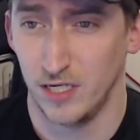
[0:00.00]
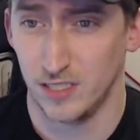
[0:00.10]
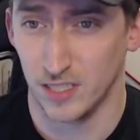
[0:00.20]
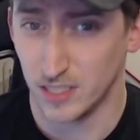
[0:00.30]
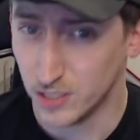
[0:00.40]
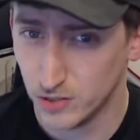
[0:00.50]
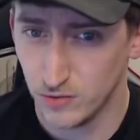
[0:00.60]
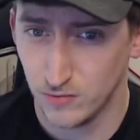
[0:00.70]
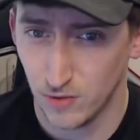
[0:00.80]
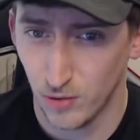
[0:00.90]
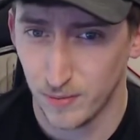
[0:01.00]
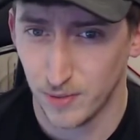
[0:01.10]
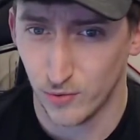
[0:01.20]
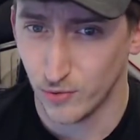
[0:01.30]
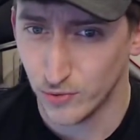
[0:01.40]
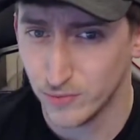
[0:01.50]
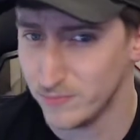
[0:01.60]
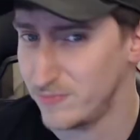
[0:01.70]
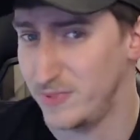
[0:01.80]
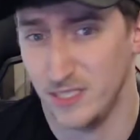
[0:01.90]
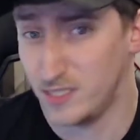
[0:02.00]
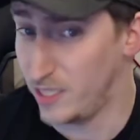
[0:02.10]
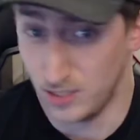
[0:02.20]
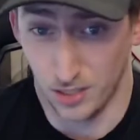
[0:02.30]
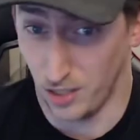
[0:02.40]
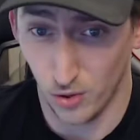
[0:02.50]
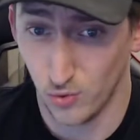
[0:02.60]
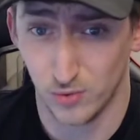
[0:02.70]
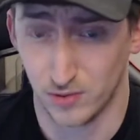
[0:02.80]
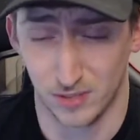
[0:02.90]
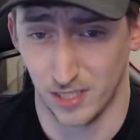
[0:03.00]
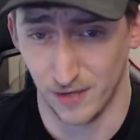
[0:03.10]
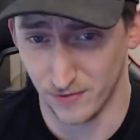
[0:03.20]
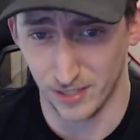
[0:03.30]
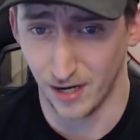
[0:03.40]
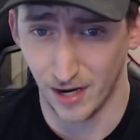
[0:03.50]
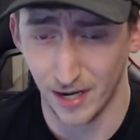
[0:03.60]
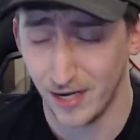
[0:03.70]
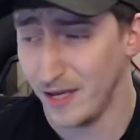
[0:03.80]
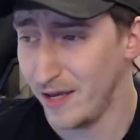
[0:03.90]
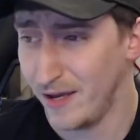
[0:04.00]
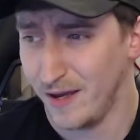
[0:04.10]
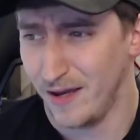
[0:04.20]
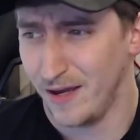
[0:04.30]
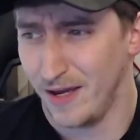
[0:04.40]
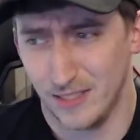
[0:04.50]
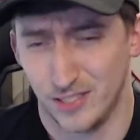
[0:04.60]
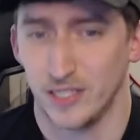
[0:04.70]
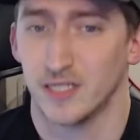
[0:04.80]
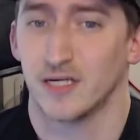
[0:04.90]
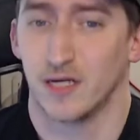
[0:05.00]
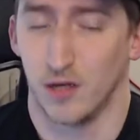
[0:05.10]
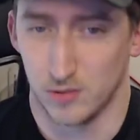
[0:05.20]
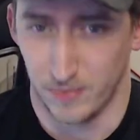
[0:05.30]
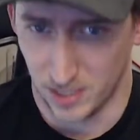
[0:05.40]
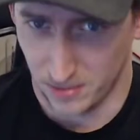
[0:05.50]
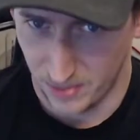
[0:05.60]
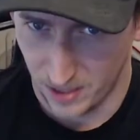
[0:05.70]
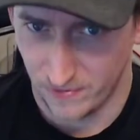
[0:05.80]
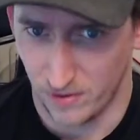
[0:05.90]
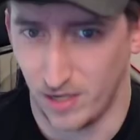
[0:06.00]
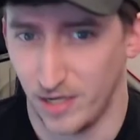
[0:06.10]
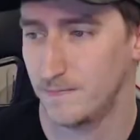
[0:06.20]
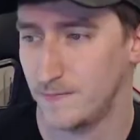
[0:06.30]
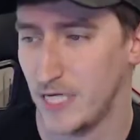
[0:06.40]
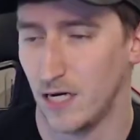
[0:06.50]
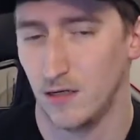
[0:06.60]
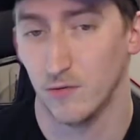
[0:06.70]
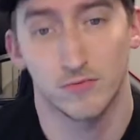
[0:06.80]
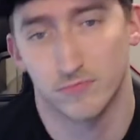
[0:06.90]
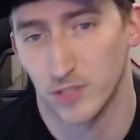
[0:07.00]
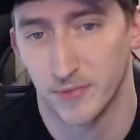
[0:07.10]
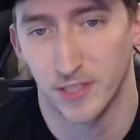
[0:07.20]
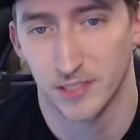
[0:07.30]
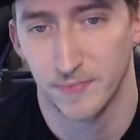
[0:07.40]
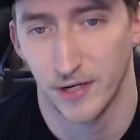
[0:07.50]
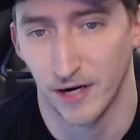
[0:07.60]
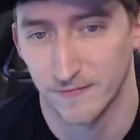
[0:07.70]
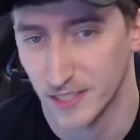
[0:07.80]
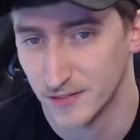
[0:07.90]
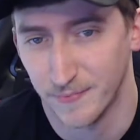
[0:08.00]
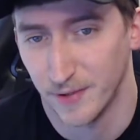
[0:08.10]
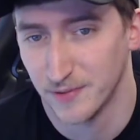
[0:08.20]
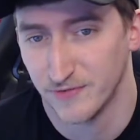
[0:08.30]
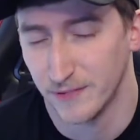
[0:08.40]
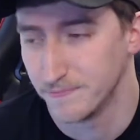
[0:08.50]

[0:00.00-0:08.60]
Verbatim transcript: She's like, "Did you open my room?" He says, "No, definitely not." And she goes back to bed for the night. Yeah, we'll jump to the next paragraph. That's pretty much fine.